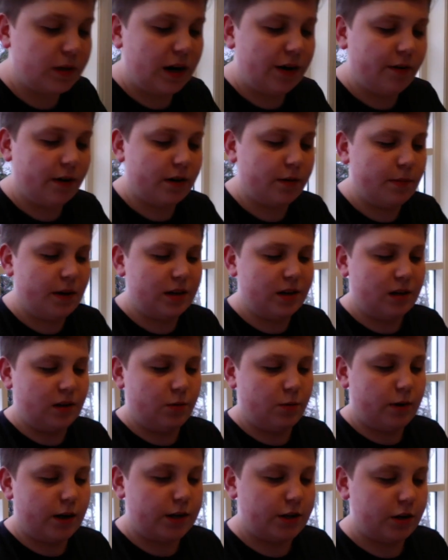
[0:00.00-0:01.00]
I recommend
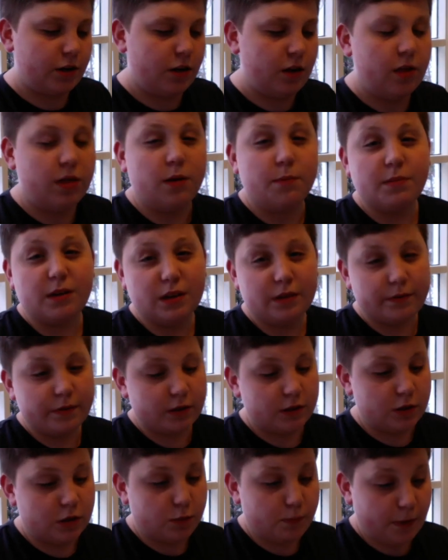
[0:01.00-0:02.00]
watching all of them,
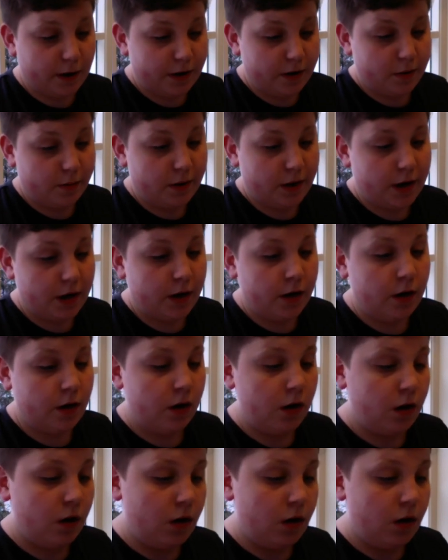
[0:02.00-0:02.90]
even Spider-Man